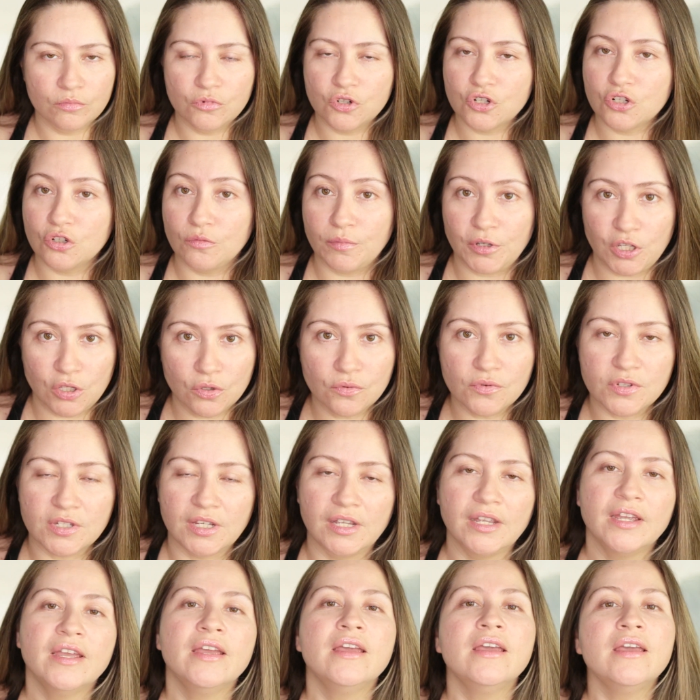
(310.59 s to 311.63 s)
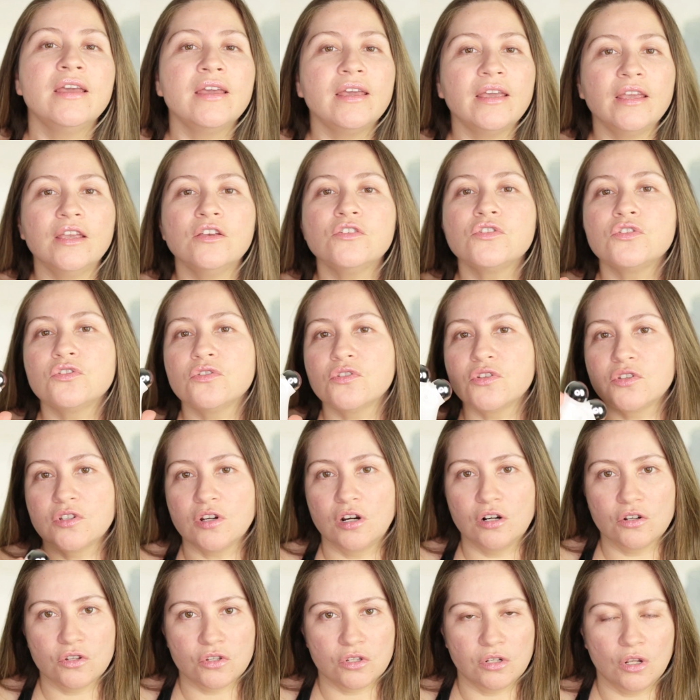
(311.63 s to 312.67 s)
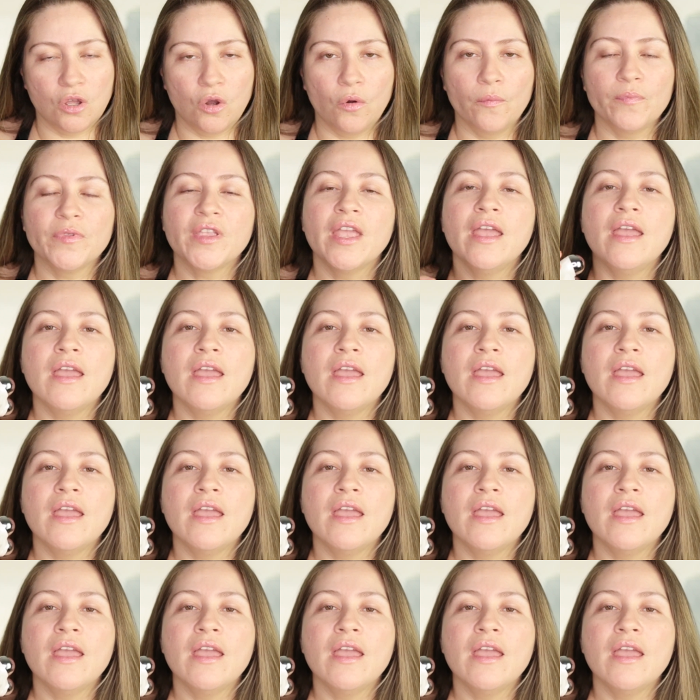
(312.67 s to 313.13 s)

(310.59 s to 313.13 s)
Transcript: should be using is to start slow.